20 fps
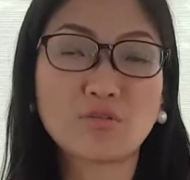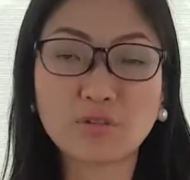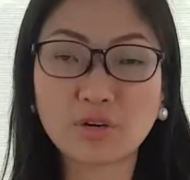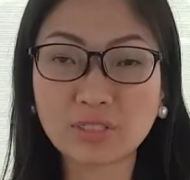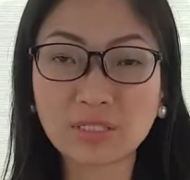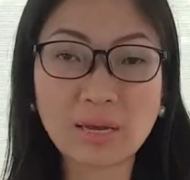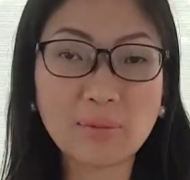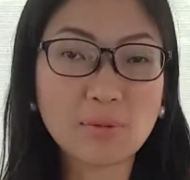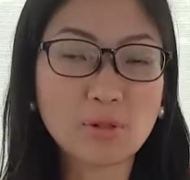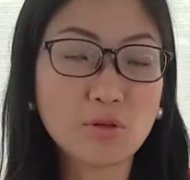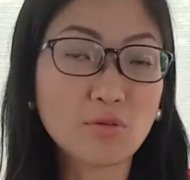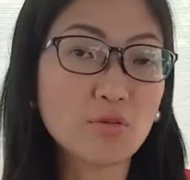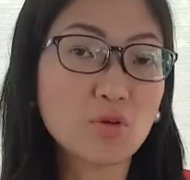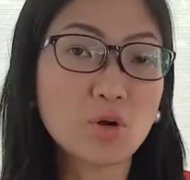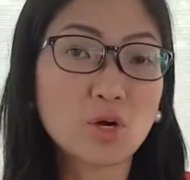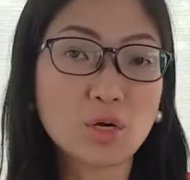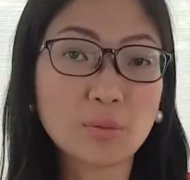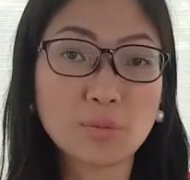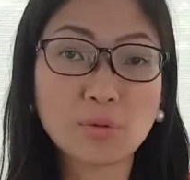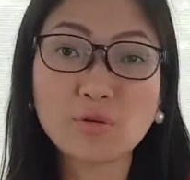For example, if you
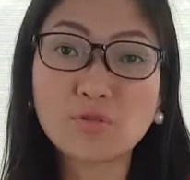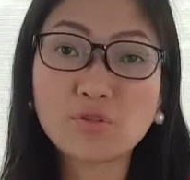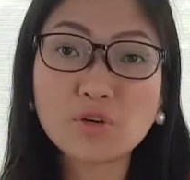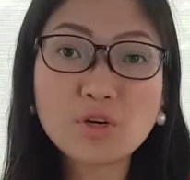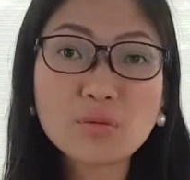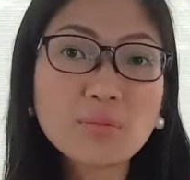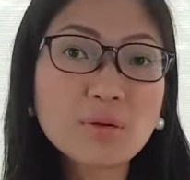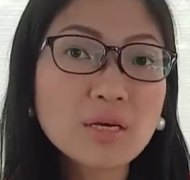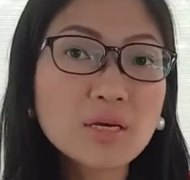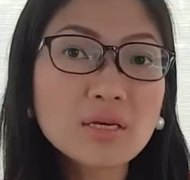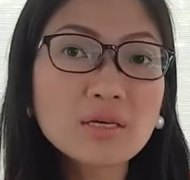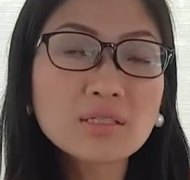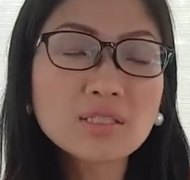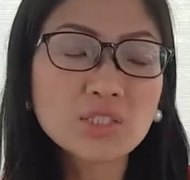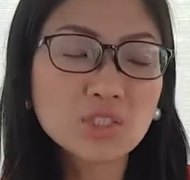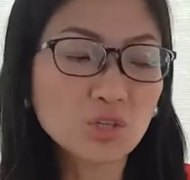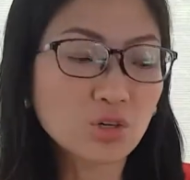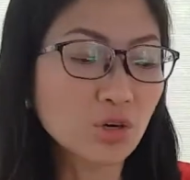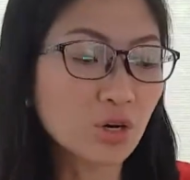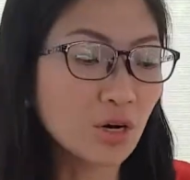are a
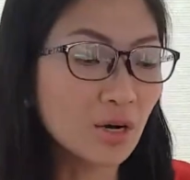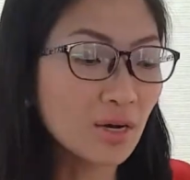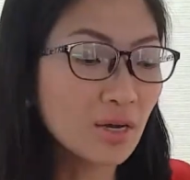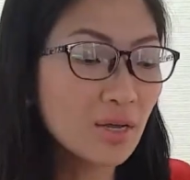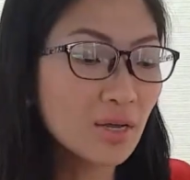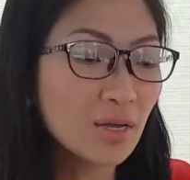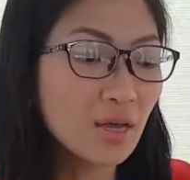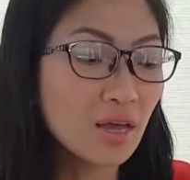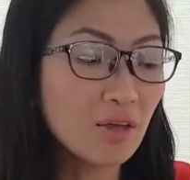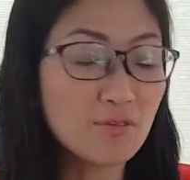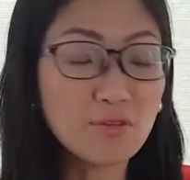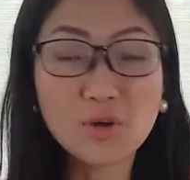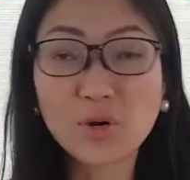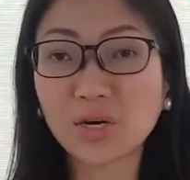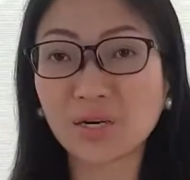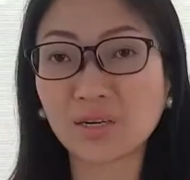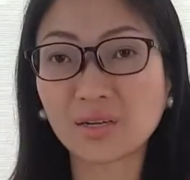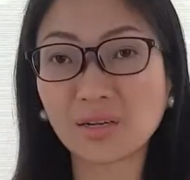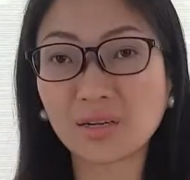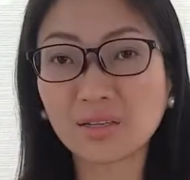perfumist, or if you
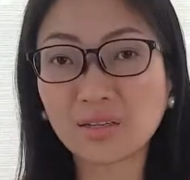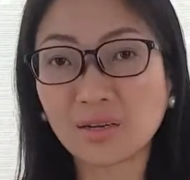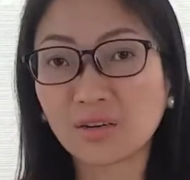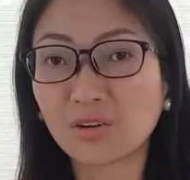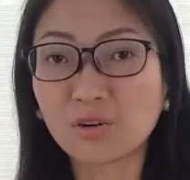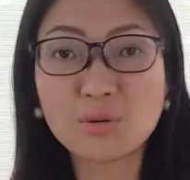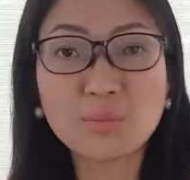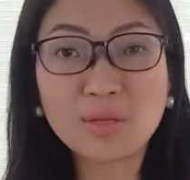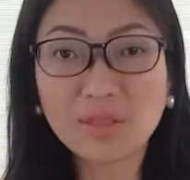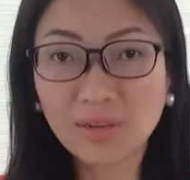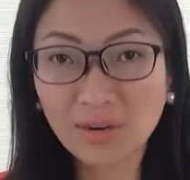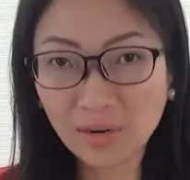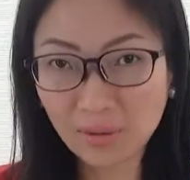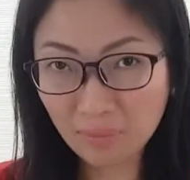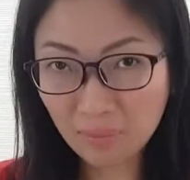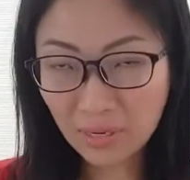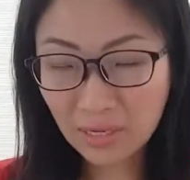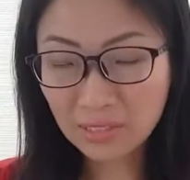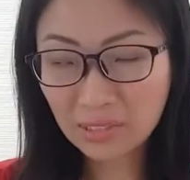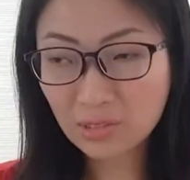are an
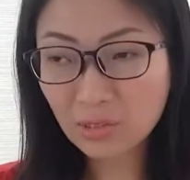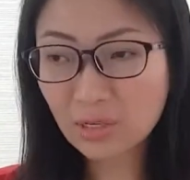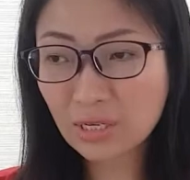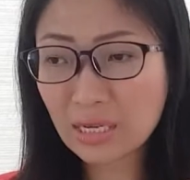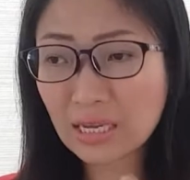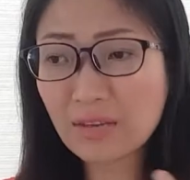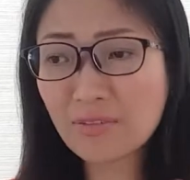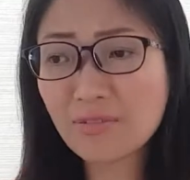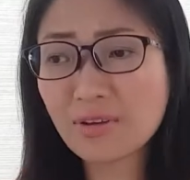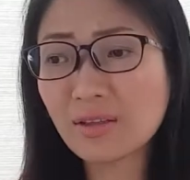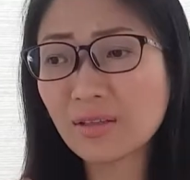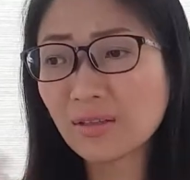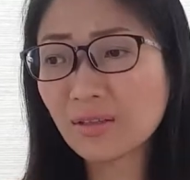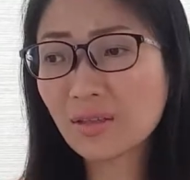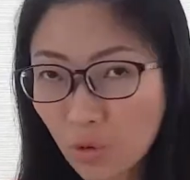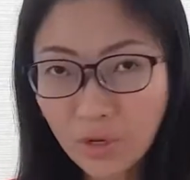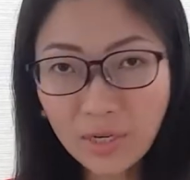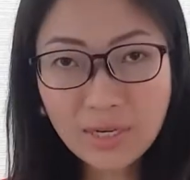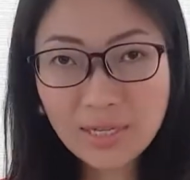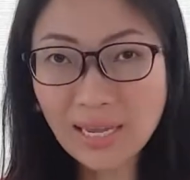aromatherapist, or even
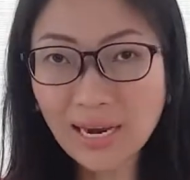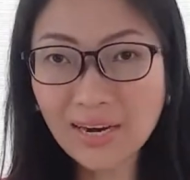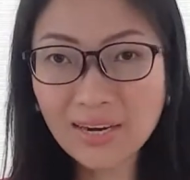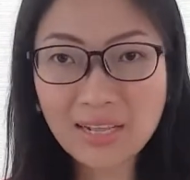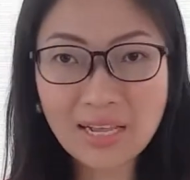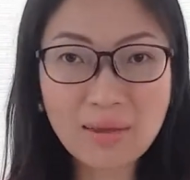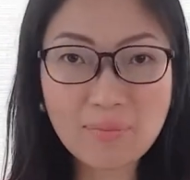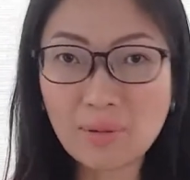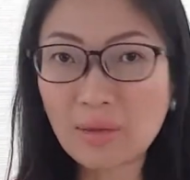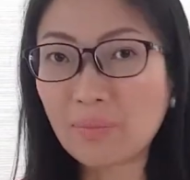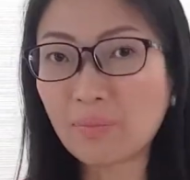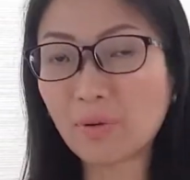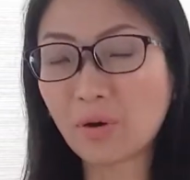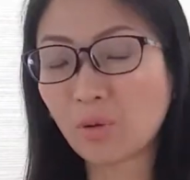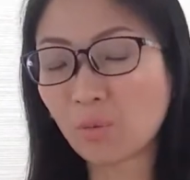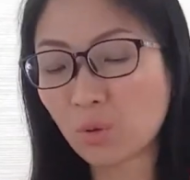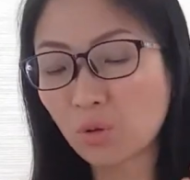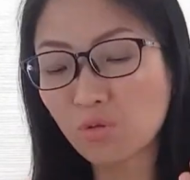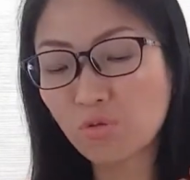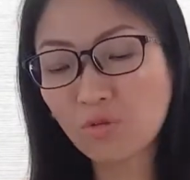ordinary lay
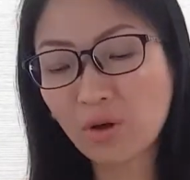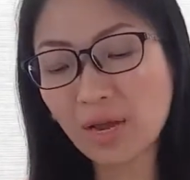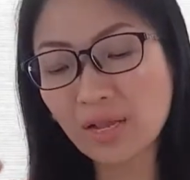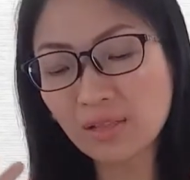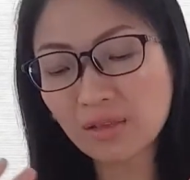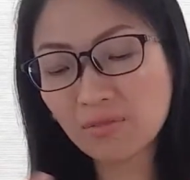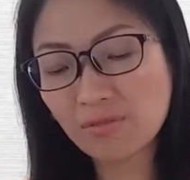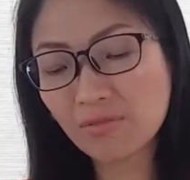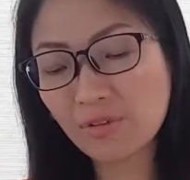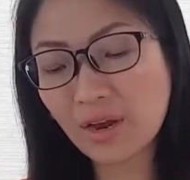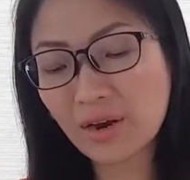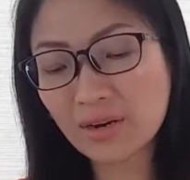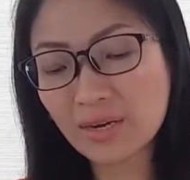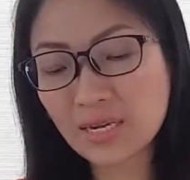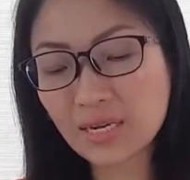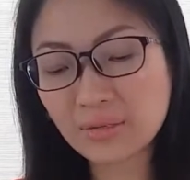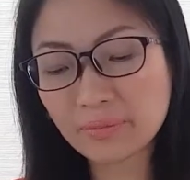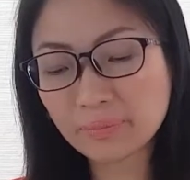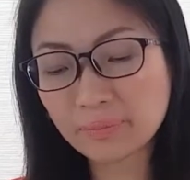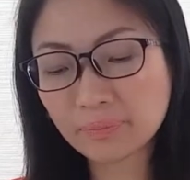people would find it
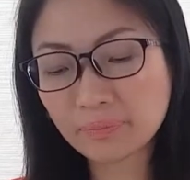very